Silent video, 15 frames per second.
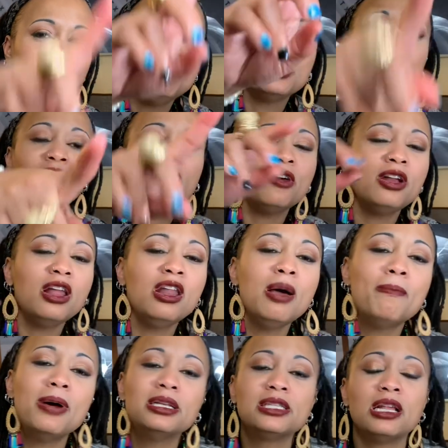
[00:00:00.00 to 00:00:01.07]
Click on that little
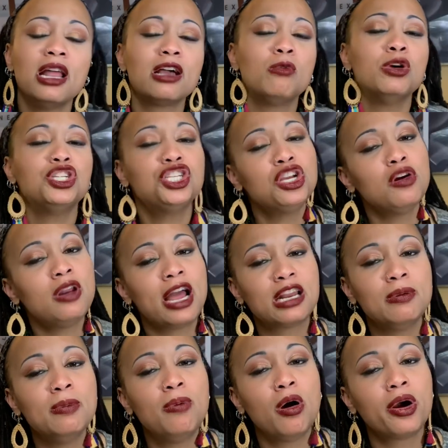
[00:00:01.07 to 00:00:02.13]
button to like what you'd like to
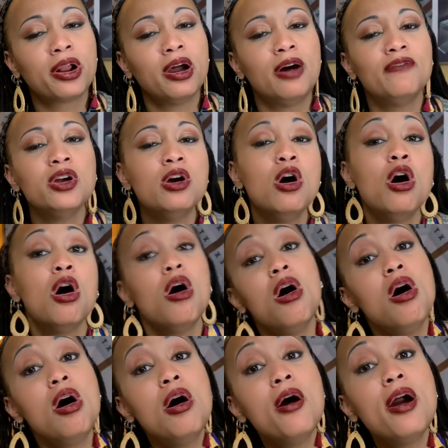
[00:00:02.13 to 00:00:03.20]
be part of.
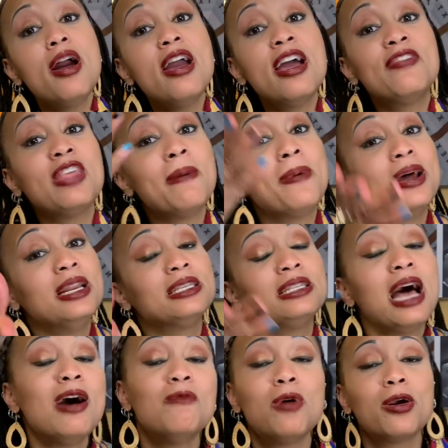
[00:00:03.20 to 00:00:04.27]
Or, if that button is
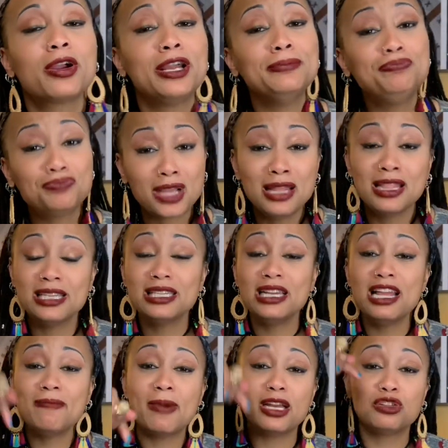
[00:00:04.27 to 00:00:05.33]
not working, there's a link
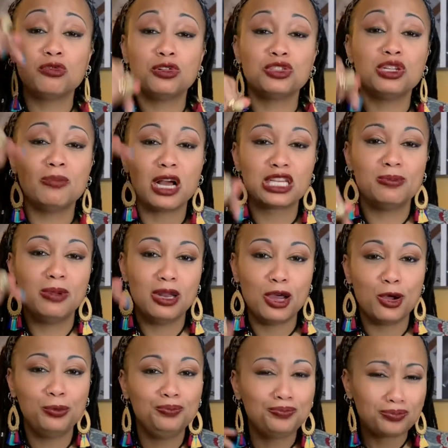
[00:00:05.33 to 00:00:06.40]
in my description box
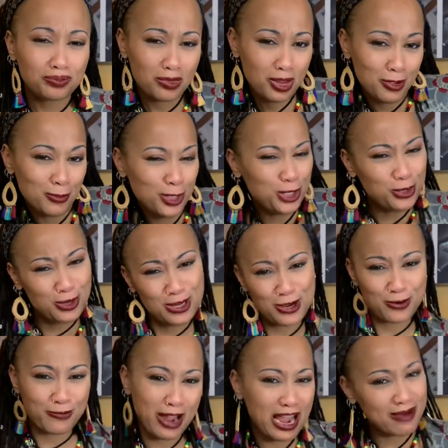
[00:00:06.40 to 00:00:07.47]
below. Two little
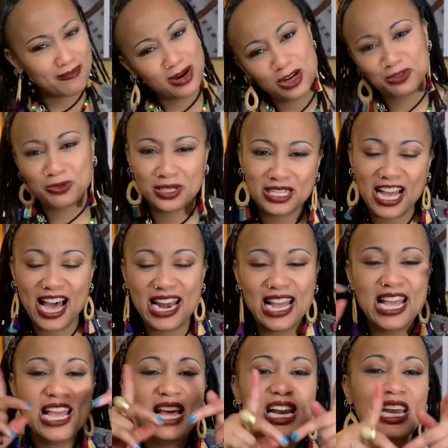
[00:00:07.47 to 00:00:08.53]
rainbows beside it.
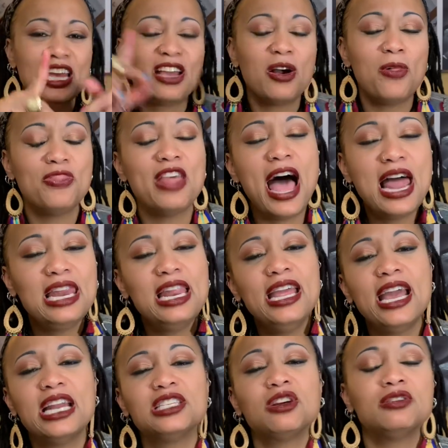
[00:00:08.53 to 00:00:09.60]
Click on that link and
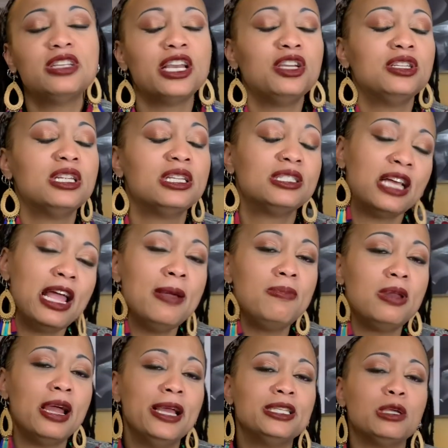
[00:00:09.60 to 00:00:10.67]
it's going to take you to the same
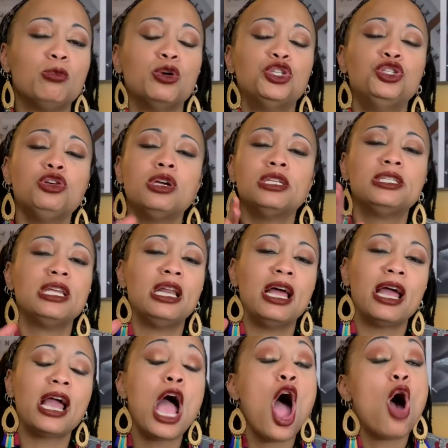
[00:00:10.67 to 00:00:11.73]
place which you can
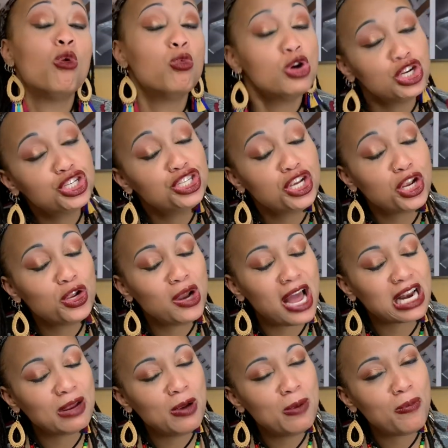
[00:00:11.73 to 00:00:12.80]
select which tier you like to
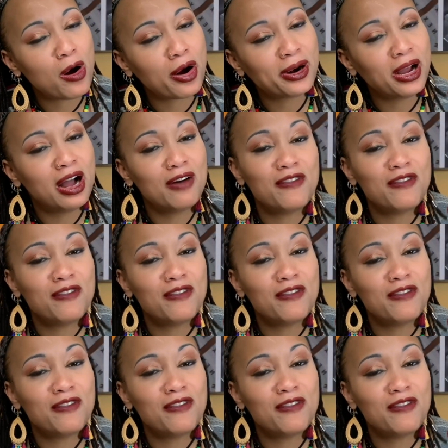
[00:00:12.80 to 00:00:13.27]
be a part of.